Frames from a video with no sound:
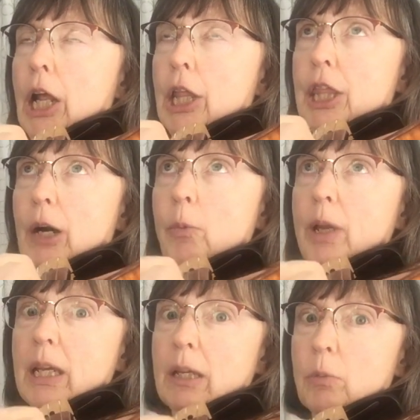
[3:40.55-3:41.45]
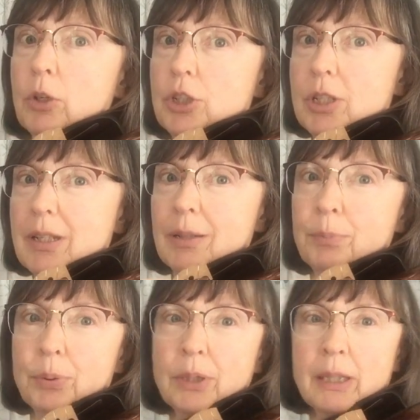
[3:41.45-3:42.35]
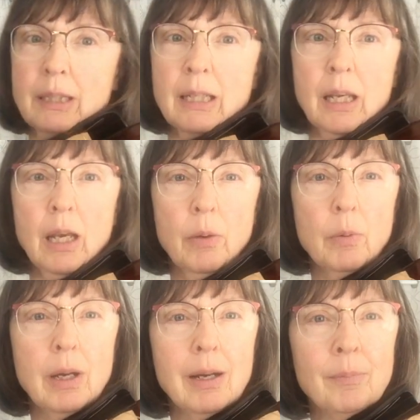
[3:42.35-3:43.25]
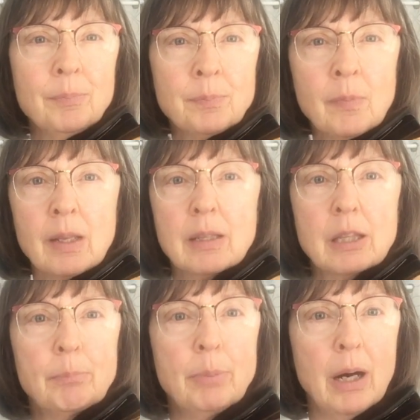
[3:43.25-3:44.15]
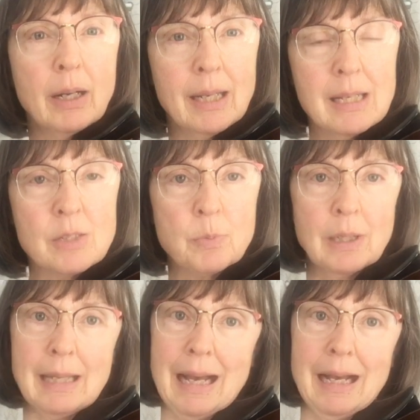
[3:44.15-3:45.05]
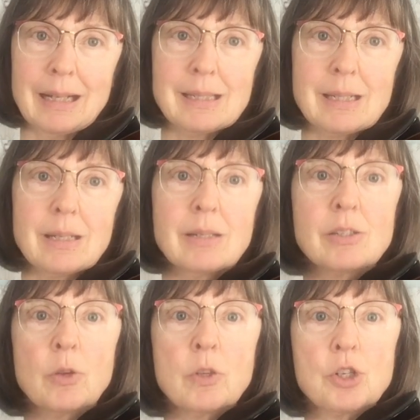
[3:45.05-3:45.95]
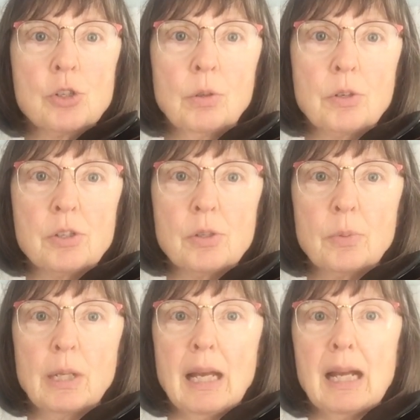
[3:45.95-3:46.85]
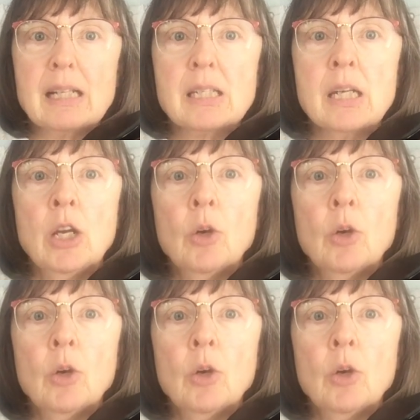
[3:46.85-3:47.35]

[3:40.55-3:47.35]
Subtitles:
that we're just completely, that the body is relaxed. So the shoulders are relaxed.